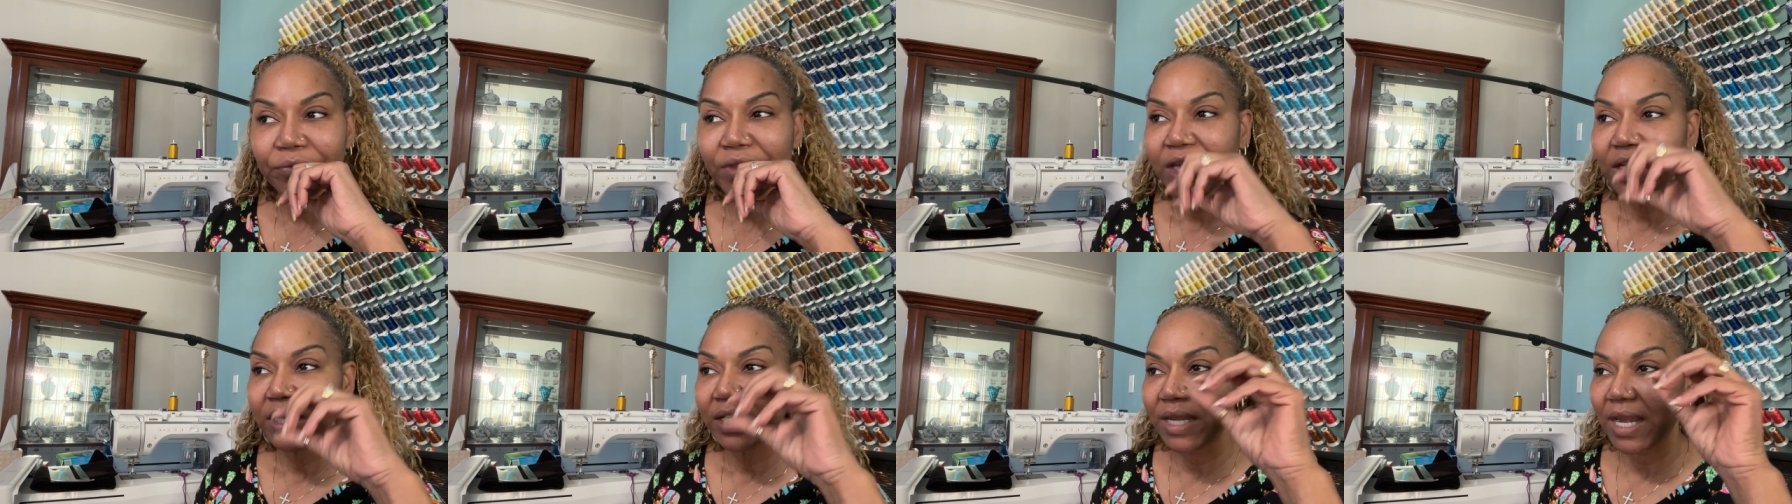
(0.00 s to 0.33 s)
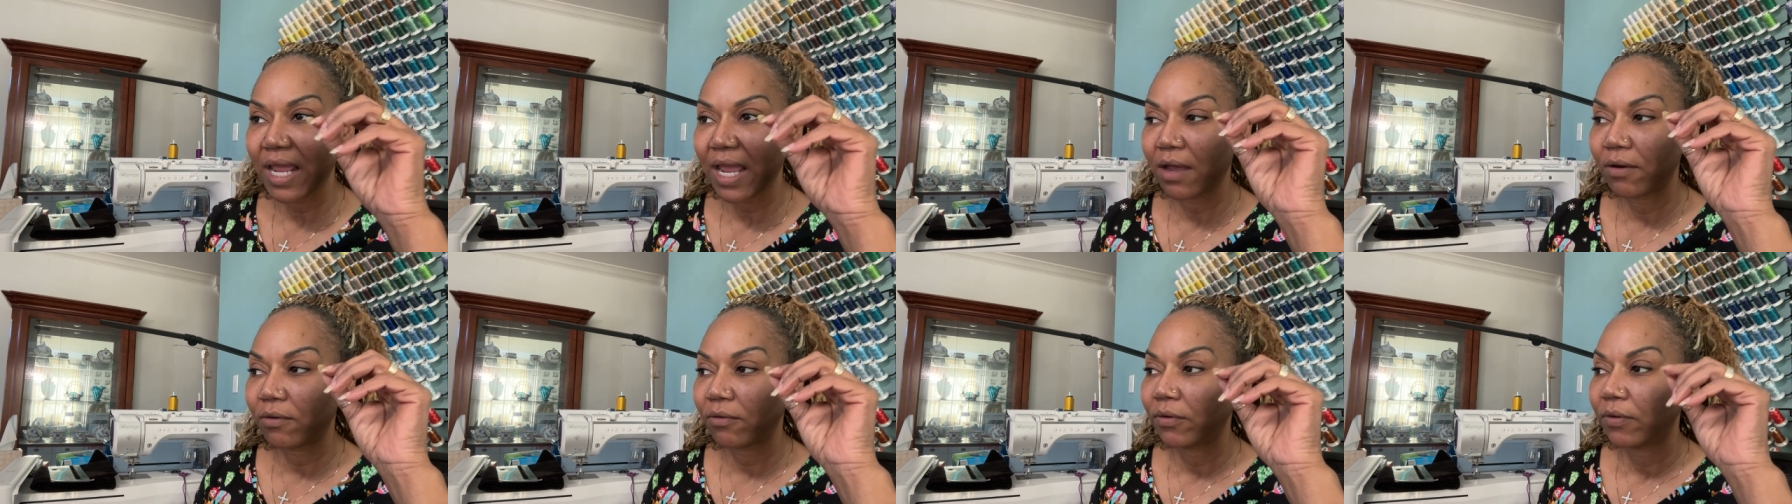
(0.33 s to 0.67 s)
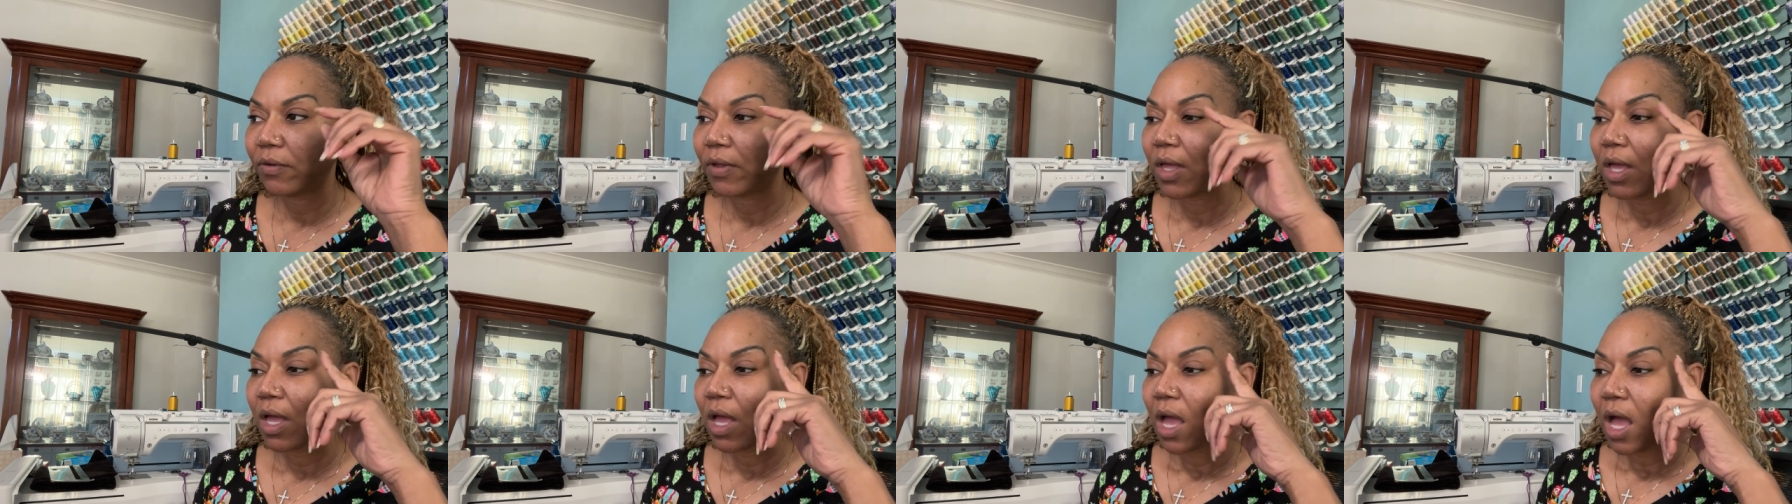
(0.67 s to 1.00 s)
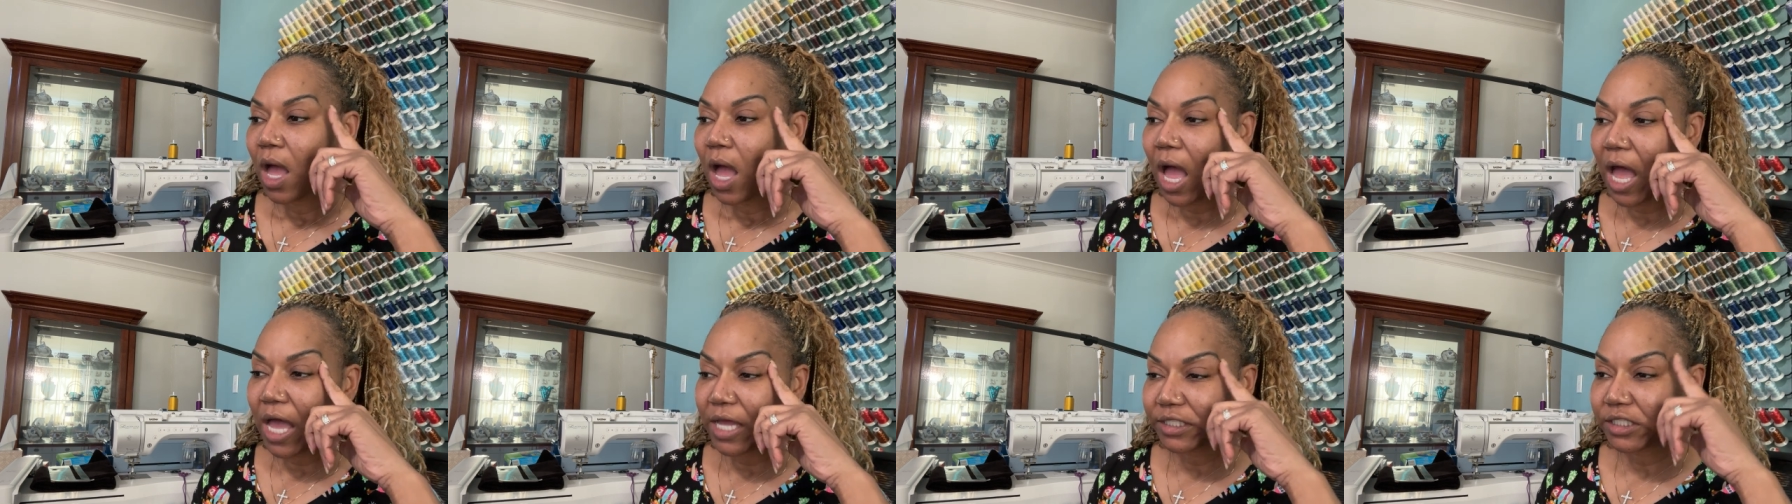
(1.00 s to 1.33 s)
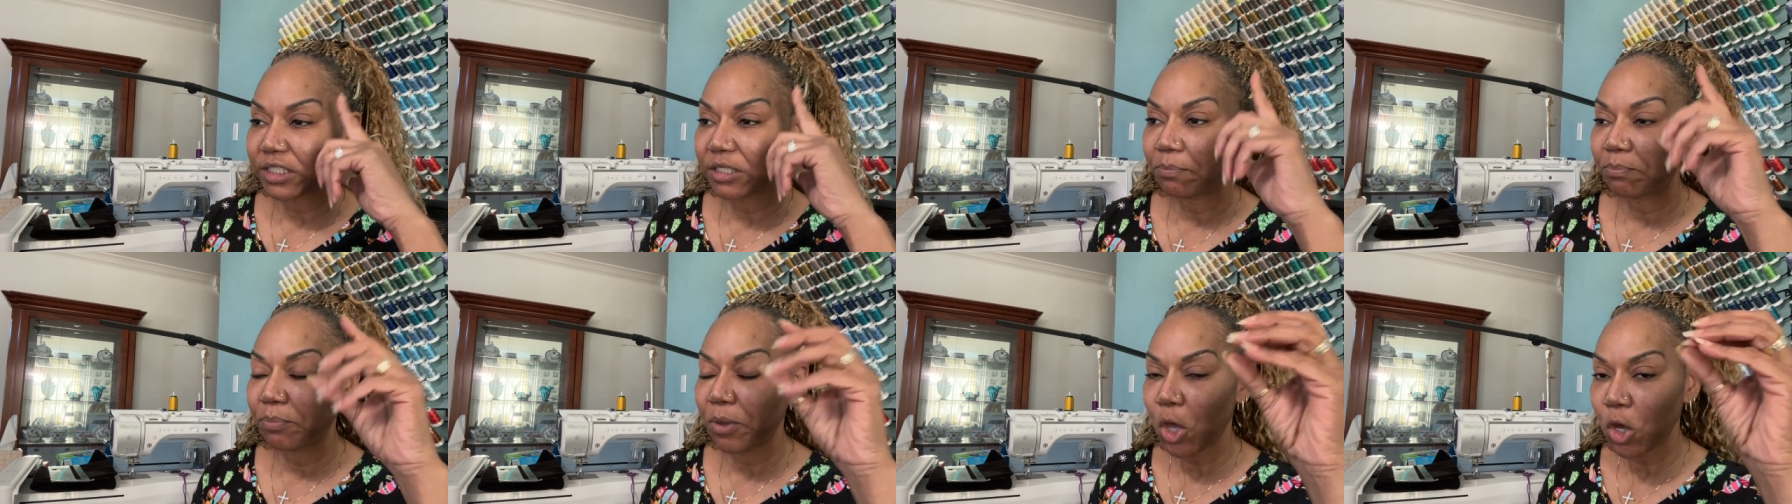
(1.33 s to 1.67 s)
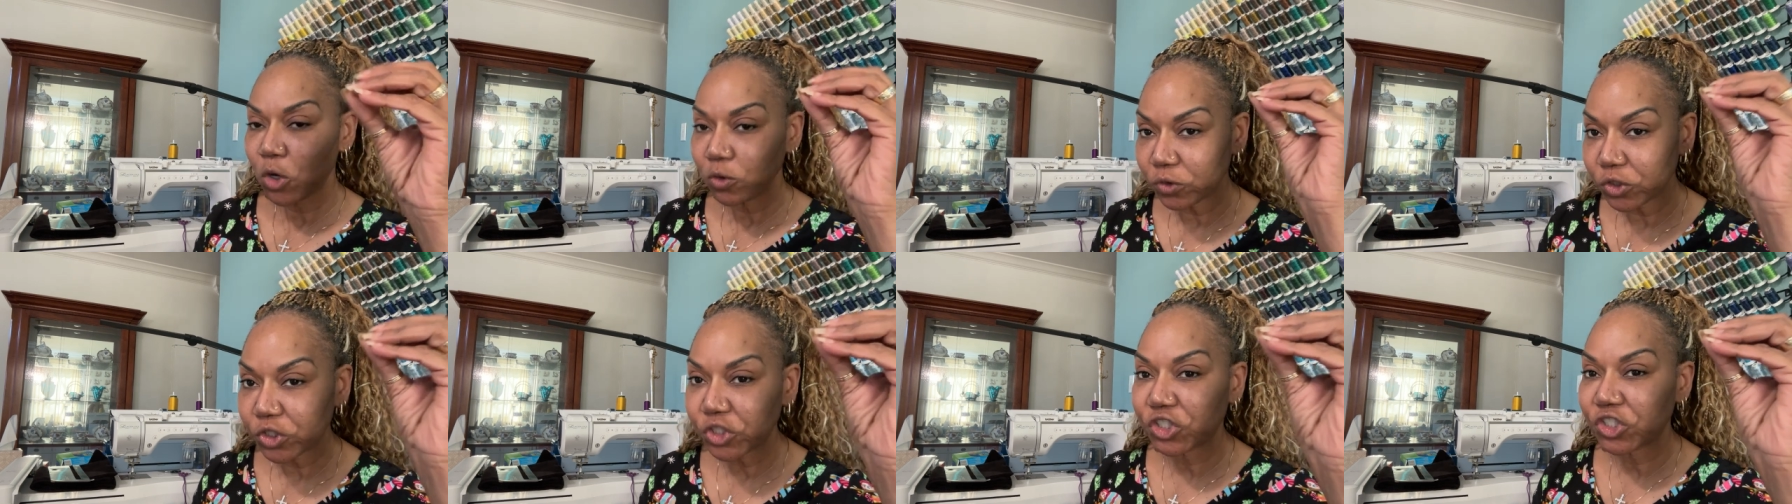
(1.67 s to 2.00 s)
Now, I'm
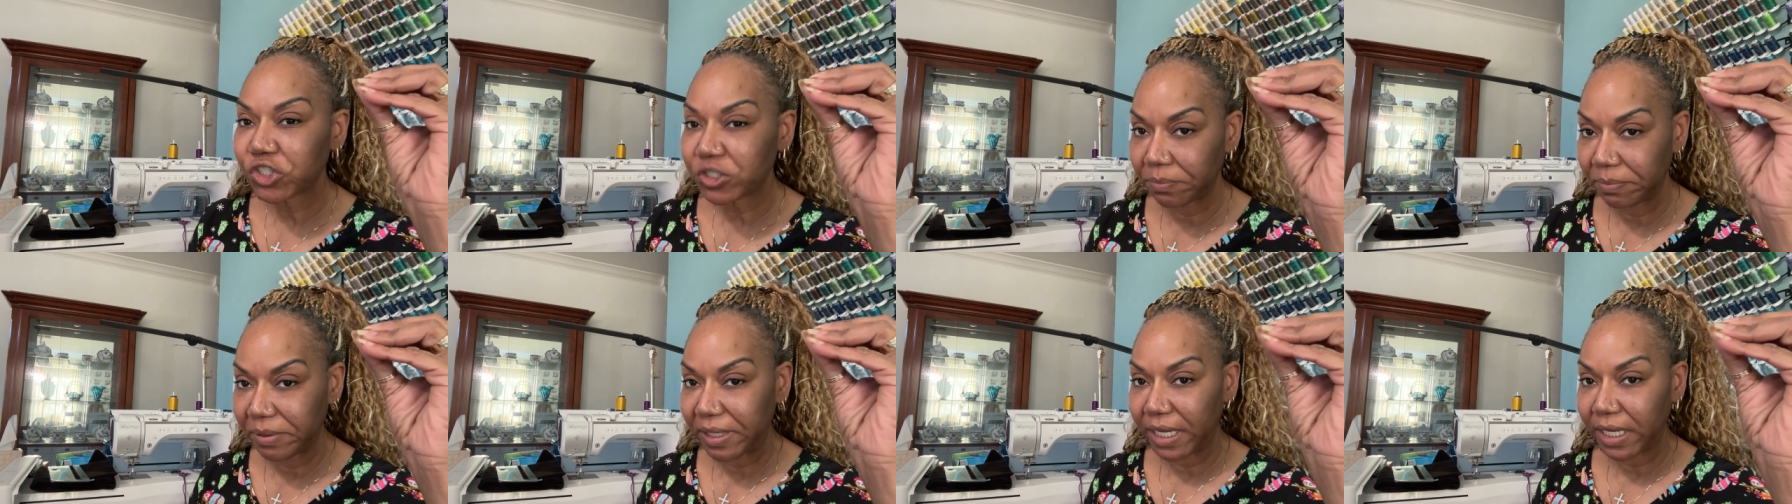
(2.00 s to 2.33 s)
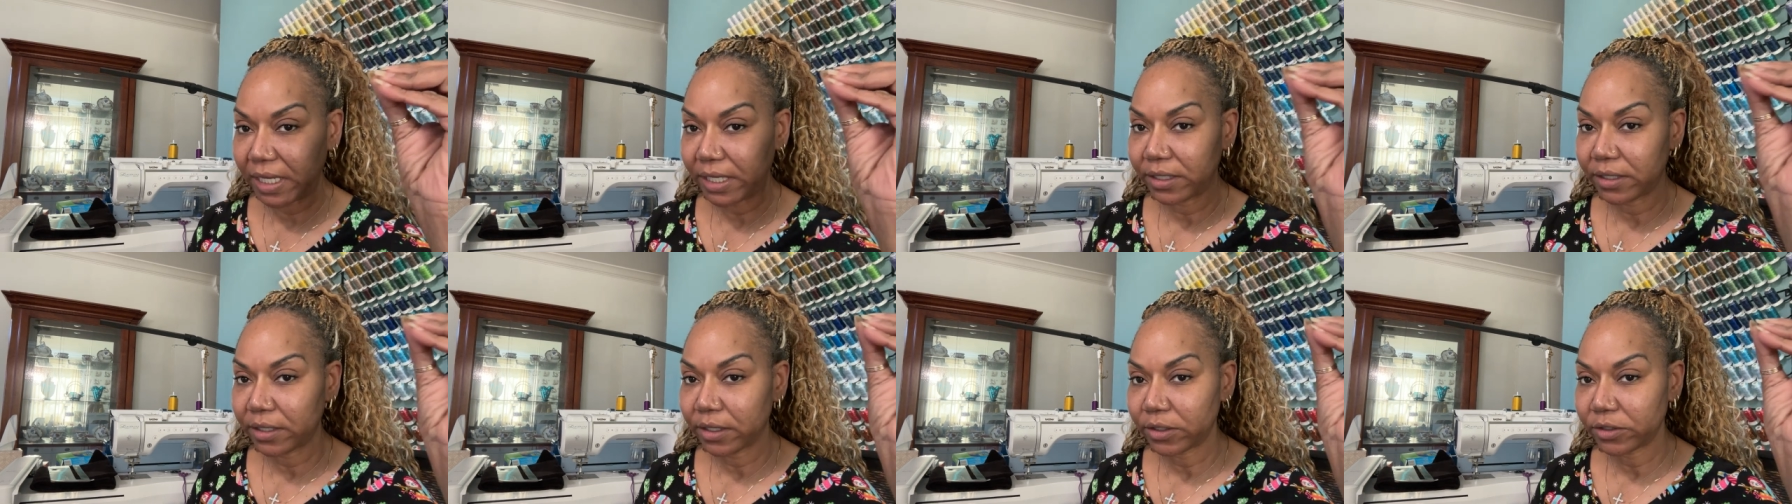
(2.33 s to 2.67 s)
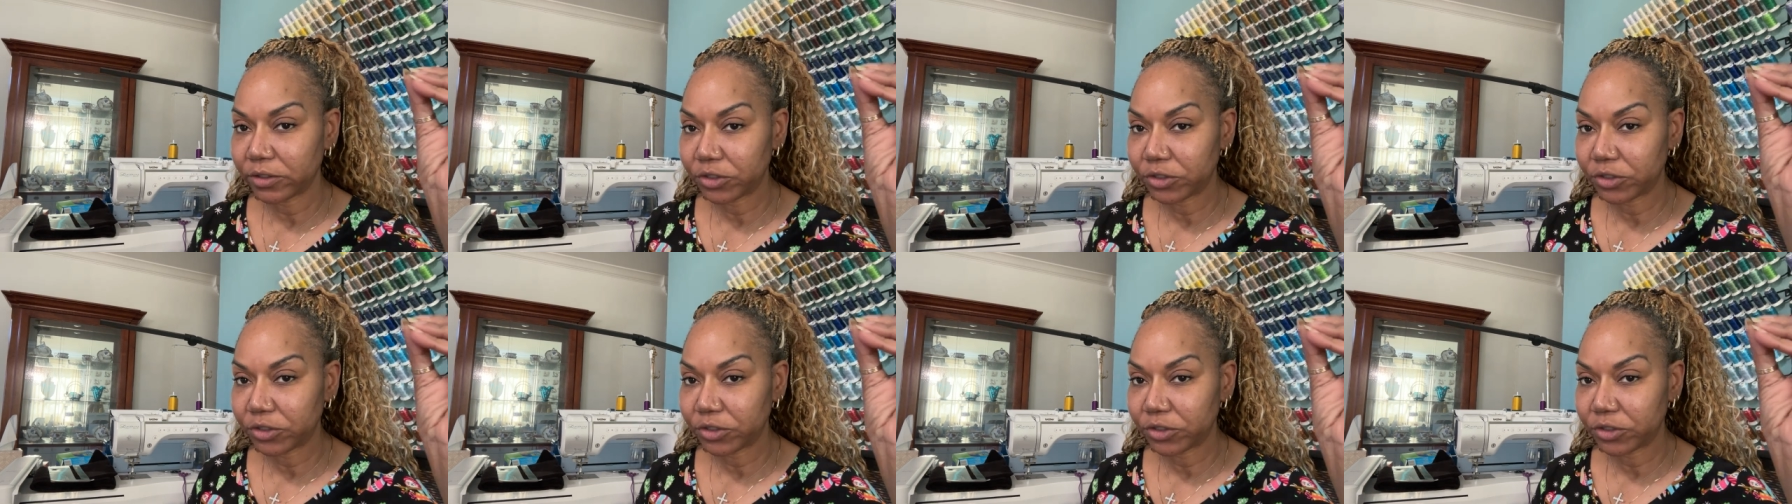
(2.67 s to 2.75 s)
supposed to be